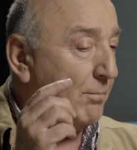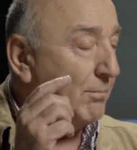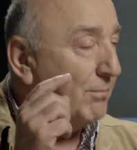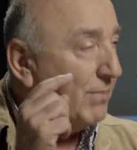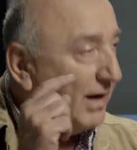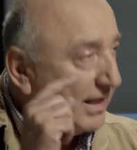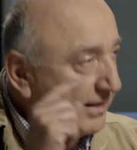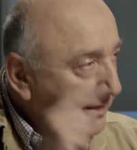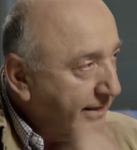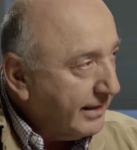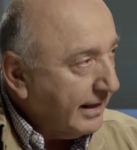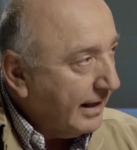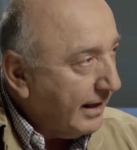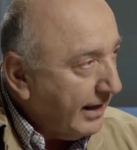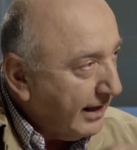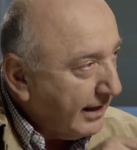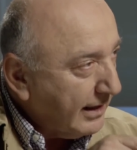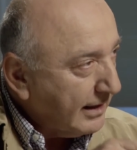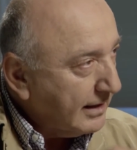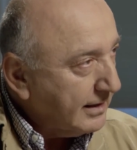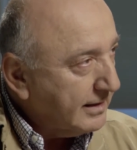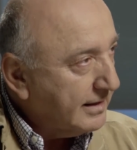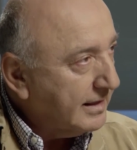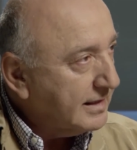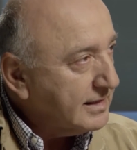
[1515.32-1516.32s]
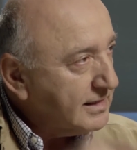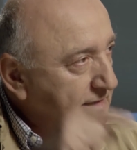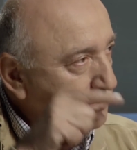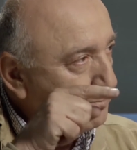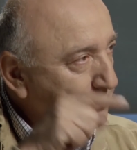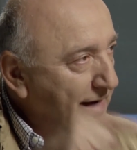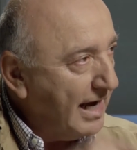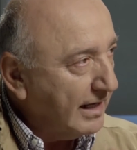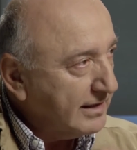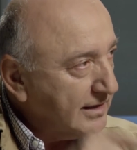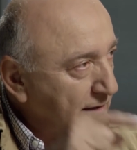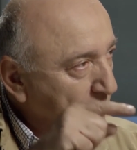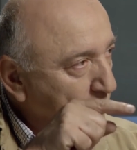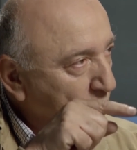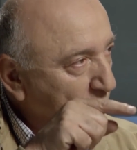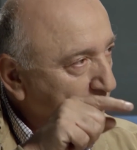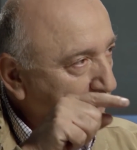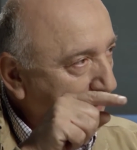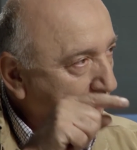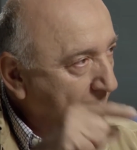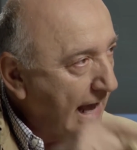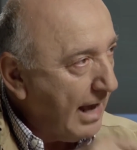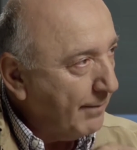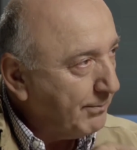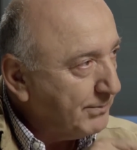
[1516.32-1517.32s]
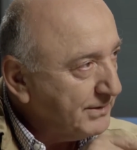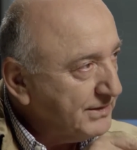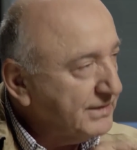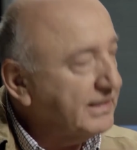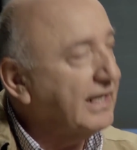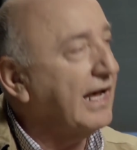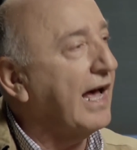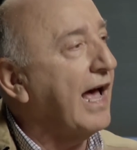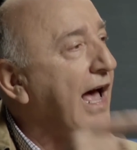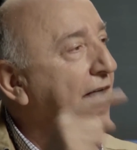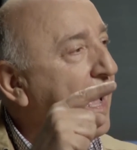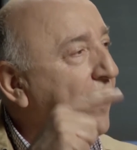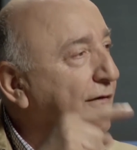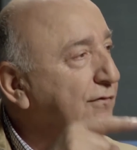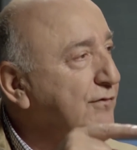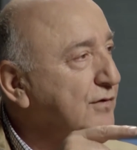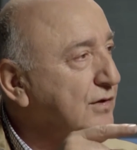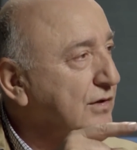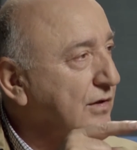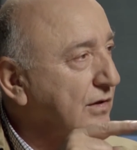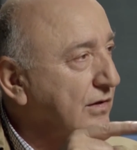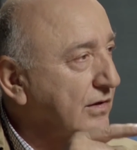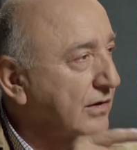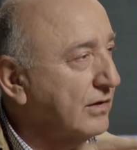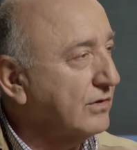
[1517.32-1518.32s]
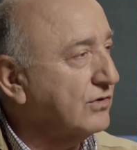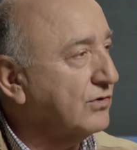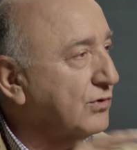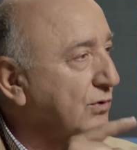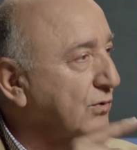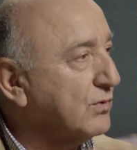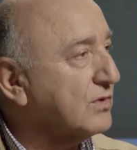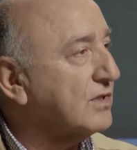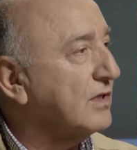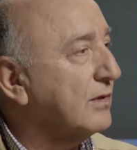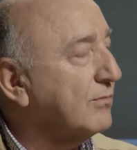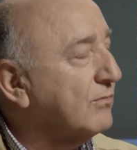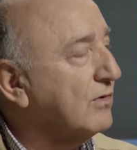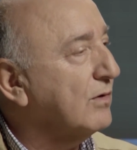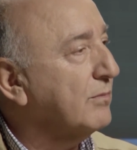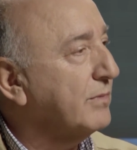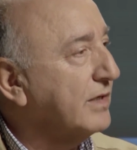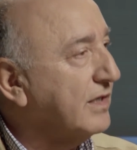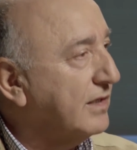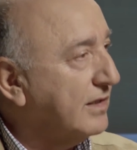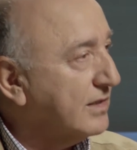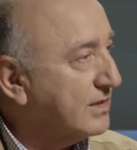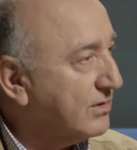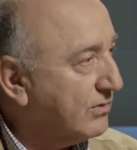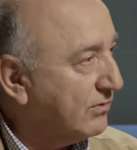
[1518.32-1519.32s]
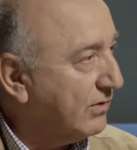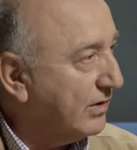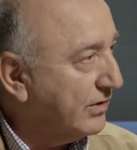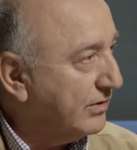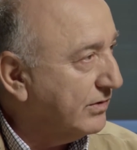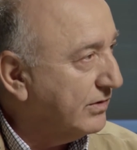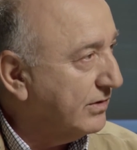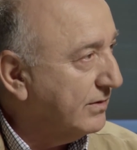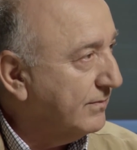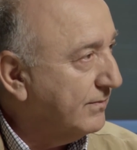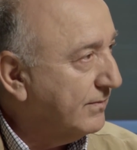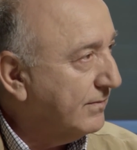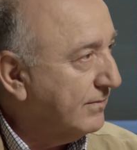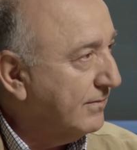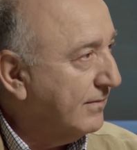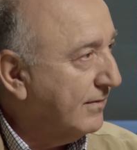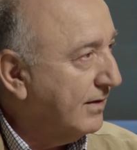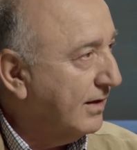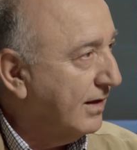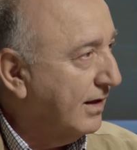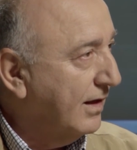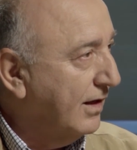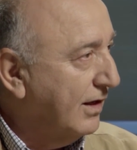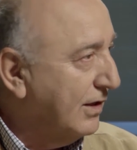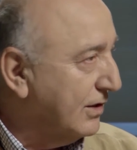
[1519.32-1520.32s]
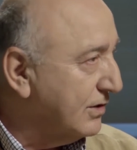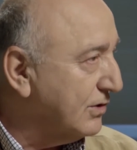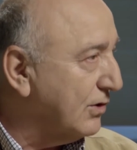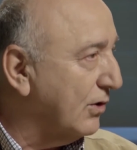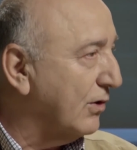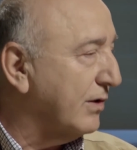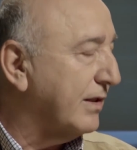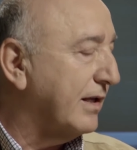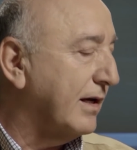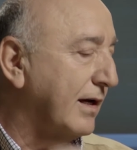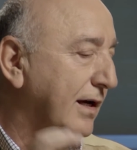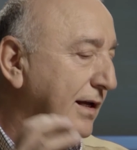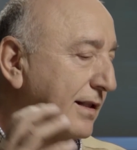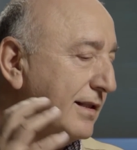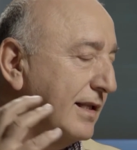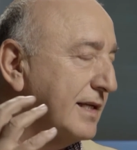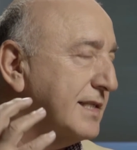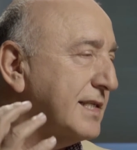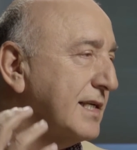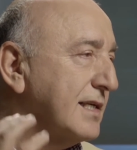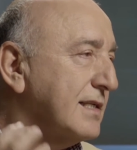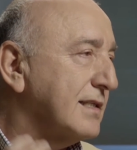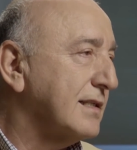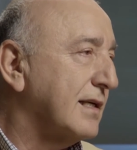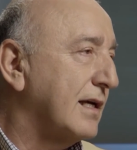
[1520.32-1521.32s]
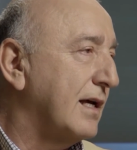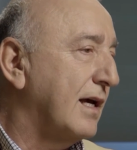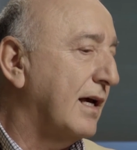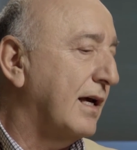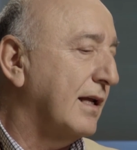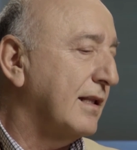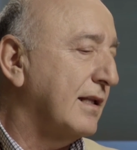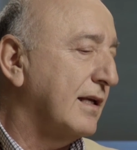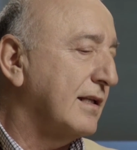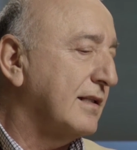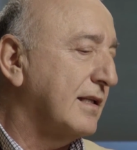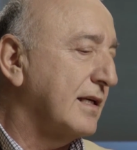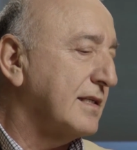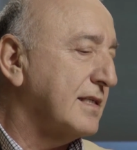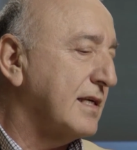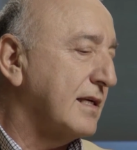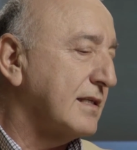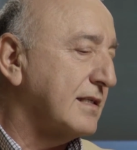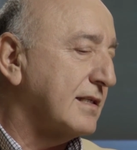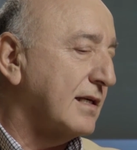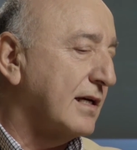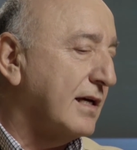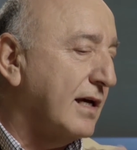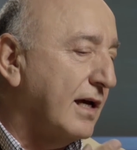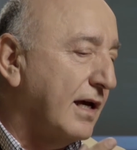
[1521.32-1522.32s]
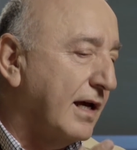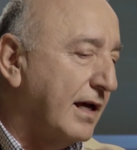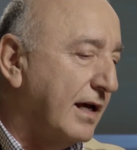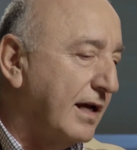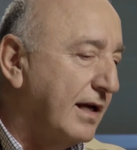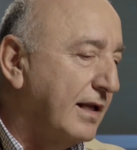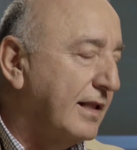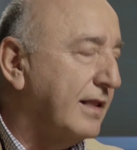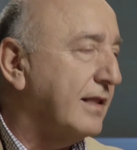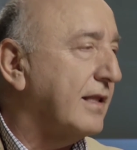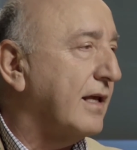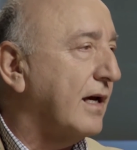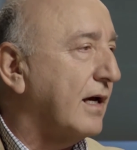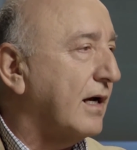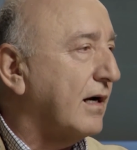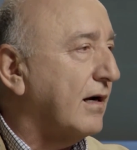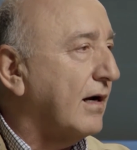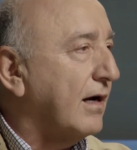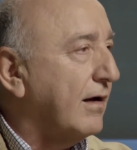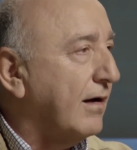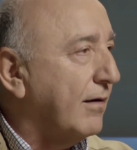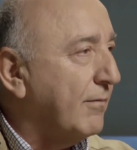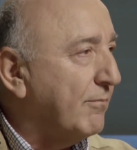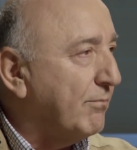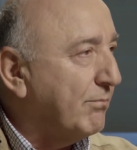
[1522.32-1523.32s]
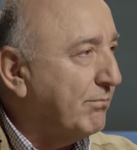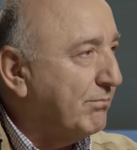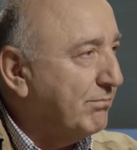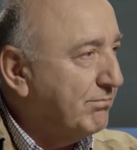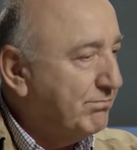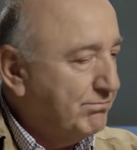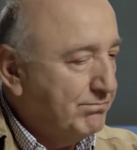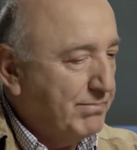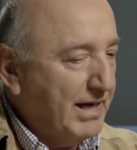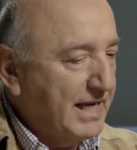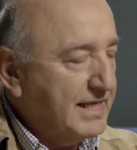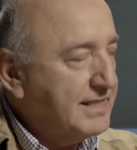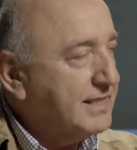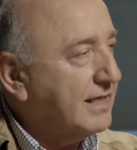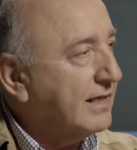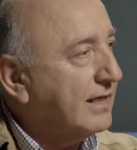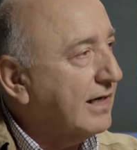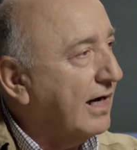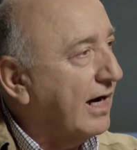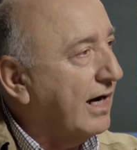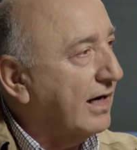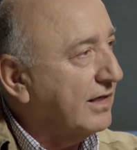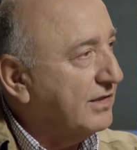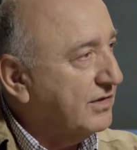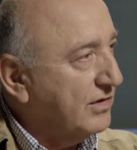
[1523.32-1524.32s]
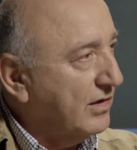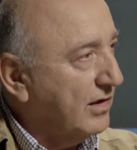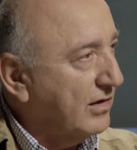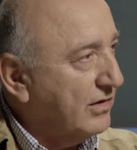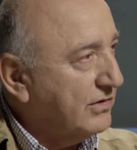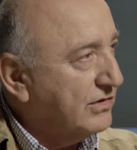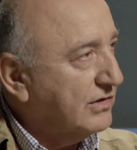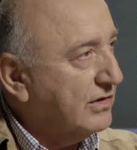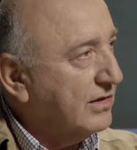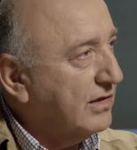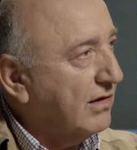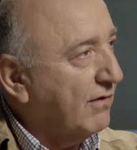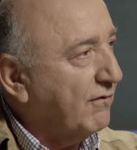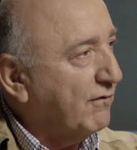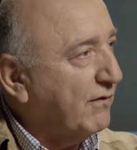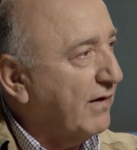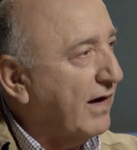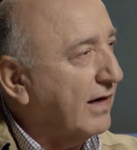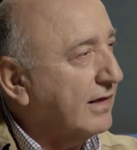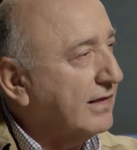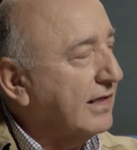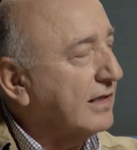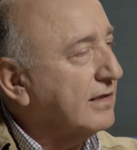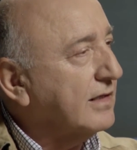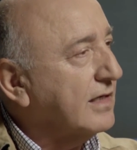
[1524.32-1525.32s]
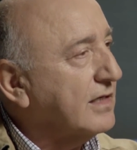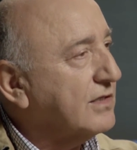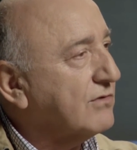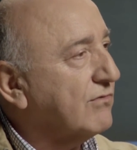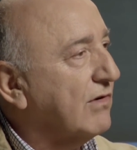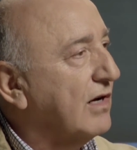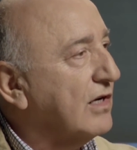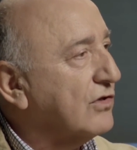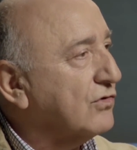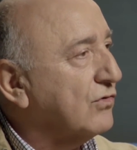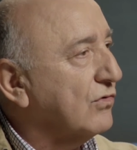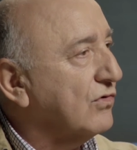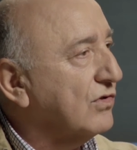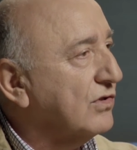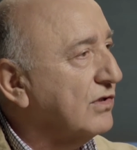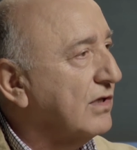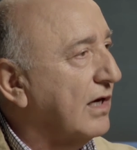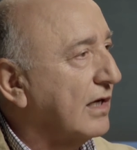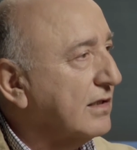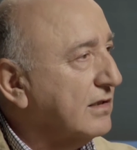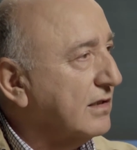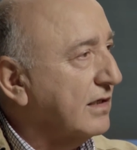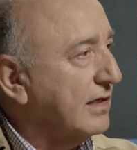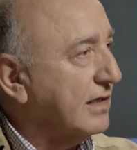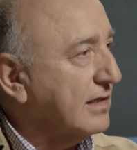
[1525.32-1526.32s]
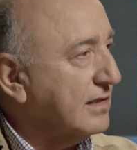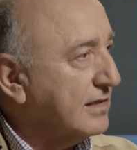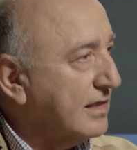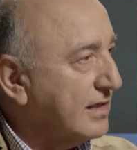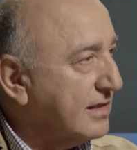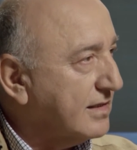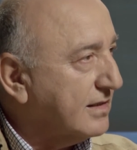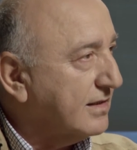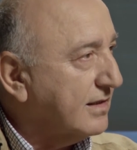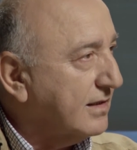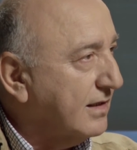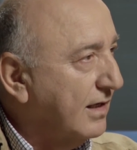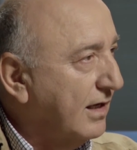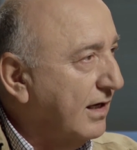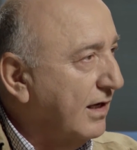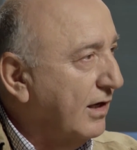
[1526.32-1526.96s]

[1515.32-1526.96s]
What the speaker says: But this battle will happen after Jerusalem will be destroyed. So this is in their basic ideology, the fact that Israel should not exist.